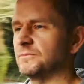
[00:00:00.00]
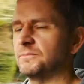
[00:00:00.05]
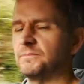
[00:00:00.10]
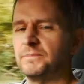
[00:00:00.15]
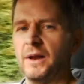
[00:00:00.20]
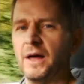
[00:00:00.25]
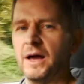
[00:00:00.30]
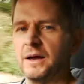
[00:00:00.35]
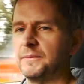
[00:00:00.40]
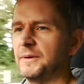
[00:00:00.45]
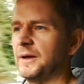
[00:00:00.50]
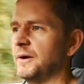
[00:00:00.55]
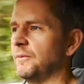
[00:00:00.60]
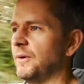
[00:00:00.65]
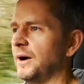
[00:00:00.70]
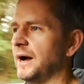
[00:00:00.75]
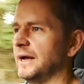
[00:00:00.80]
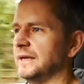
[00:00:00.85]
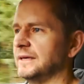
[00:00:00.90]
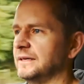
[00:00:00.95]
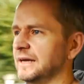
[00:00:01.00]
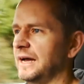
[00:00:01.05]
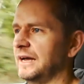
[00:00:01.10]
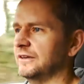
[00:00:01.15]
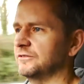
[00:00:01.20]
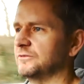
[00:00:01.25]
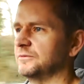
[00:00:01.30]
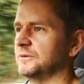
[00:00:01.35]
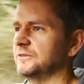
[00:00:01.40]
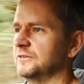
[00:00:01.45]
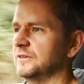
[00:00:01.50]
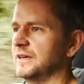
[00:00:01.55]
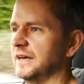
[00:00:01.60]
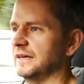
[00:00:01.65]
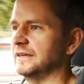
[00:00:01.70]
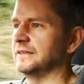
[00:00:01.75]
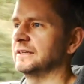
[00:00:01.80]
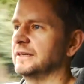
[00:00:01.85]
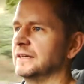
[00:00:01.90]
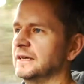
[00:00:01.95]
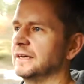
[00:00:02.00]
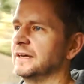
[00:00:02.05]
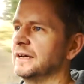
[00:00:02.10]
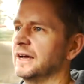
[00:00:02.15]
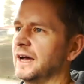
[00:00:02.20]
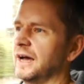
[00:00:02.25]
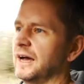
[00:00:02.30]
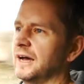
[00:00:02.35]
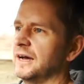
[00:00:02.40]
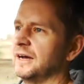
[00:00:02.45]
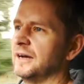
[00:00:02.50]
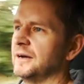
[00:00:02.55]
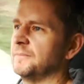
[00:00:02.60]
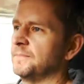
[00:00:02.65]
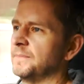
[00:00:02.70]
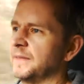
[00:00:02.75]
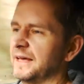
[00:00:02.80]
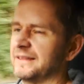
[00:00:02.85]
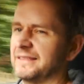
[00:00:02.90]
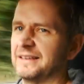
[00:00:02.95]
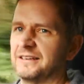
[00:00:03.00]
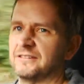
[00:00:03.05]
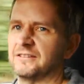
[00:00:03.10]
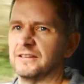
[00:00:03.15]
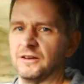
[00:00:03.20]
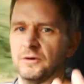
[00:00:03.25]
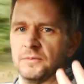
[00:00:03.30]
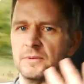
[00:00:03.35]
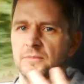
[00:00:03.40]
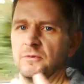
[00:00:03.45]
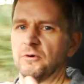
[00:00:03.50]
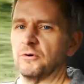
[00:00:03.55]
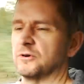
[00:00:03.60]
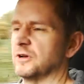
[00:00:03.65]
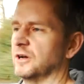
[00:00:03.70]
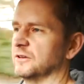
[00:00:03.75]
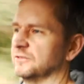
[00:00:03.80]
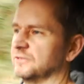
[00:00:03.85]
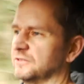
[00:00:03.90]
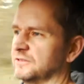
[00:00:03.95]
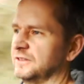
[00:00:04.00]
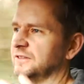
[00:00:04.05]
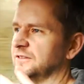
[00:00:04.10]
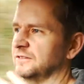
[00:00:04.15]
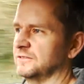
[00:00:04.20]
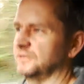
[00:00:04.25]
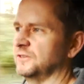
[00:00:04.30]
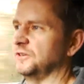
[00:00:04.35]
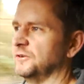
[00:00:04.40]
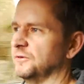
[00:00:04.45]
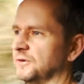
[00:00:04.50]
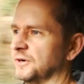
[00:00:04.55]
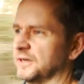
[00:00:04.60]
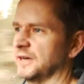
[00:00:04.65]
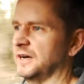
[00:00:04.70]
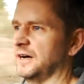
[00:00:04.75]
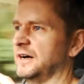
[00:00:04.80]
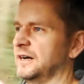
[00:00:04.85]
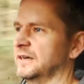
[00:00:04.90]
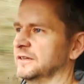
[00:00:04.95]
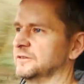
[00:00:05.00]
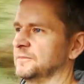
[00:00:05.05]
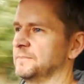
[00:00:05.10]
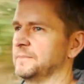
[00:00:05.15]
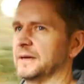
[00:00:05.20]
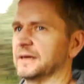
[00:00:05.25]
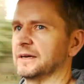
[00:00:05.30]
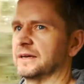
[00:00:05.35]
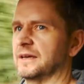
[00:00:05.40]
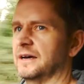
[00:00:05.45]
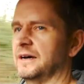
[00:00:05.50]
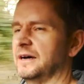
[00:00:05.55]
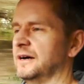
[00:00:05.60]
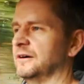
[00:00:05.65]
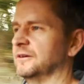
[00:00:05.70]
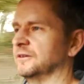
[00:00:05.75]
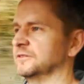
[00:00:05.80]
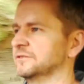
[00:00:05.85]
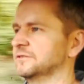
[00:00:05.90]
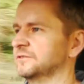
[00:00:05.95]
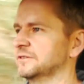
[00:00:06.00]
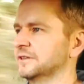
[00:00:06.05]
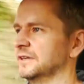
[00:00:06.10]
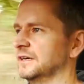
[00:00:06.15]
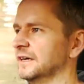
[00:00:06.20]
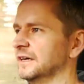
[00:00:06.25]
blowing me away. It has to be said. I think it's a little bit more cosseted. It's a newer car. It's a bigger car. It's